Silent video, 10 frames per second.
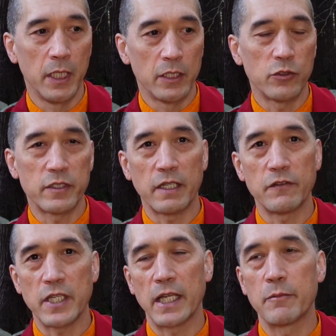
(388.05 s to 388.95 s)
So instead of
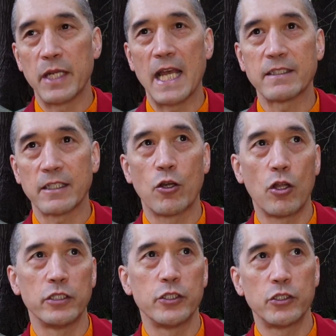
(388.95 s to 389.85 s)
saying a monastic
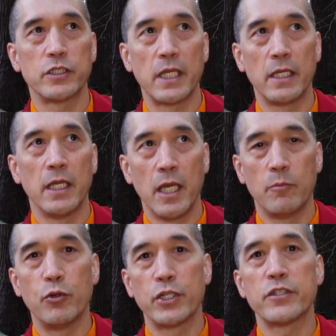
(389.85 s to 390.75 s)
college, you could say a
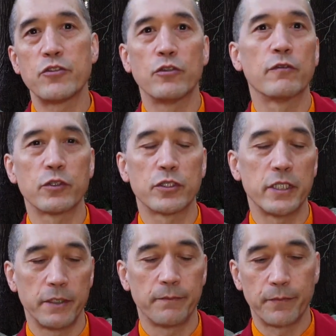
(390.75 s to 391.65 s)
Buddhist university.
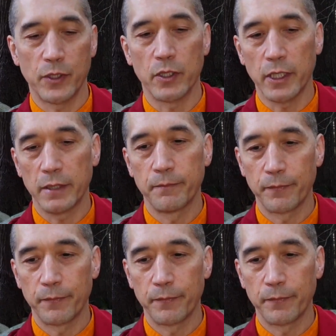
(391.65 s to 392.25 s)
Okay.